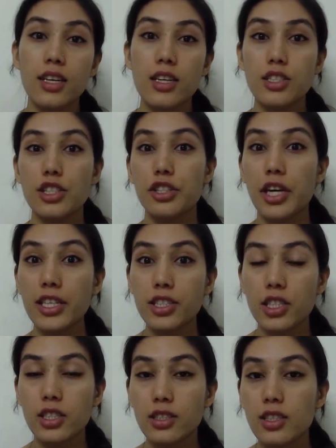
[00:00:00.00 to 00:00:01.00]

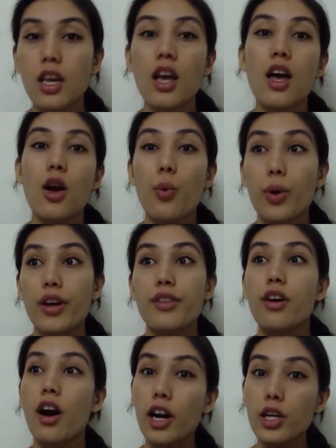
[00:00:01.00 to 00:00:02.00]
integrations with
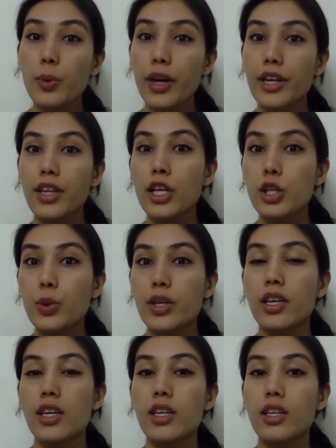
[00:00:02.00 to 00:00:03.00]
hardware that you
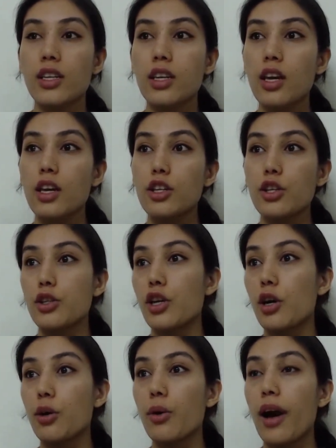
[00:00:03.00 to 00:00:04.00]
can,
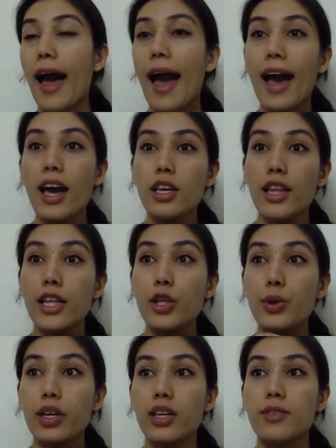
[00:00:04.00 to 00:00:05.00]
that you
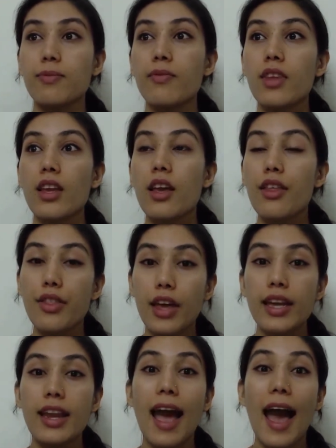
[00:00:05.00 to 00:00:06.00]
can
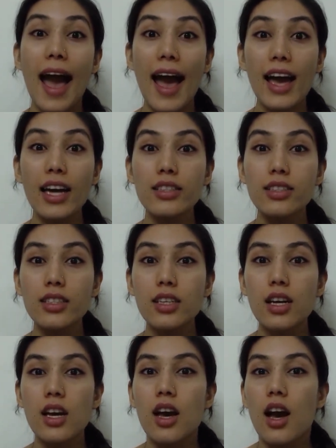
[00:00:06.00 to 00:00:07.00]
then add
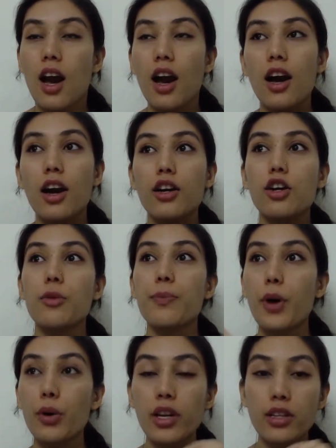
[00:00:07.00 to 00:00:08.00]

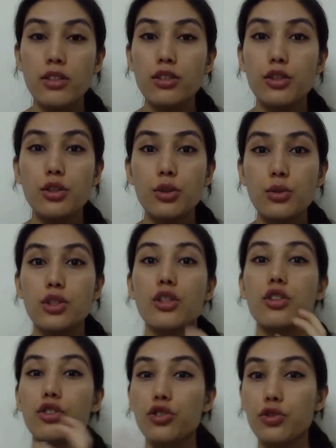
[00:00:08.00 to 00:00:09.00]
components to
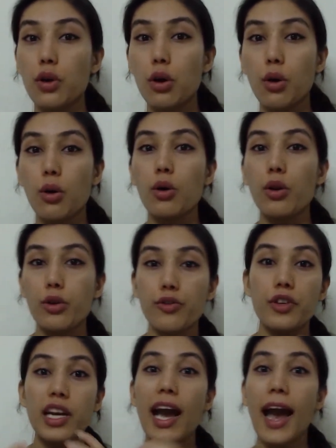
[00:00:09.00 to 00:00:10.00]
control or
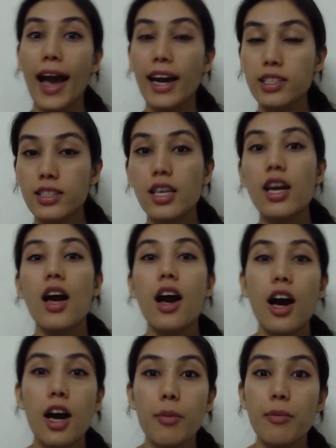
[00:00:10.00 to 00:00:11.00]
react,
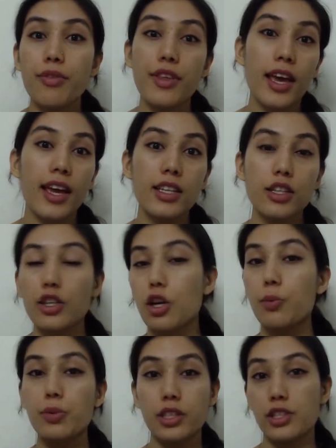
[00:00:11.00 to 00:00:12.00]
then,
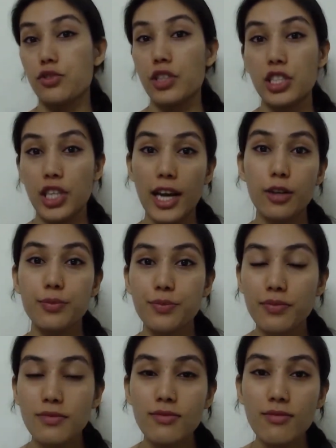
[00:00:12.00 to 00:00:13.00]
please reach out.
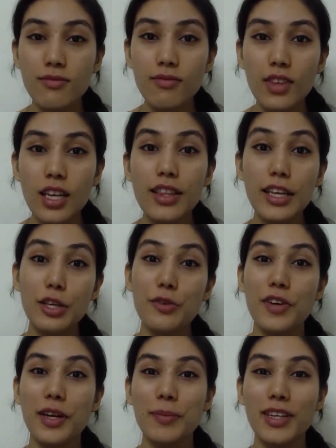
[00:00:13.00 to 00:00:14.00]
Thank you
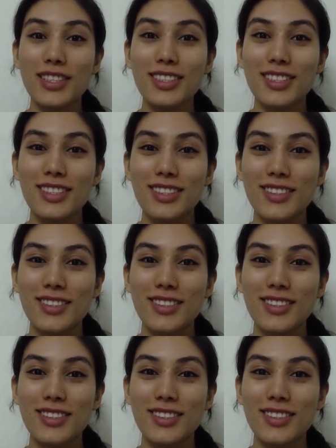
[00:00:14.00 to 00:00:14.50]
very much.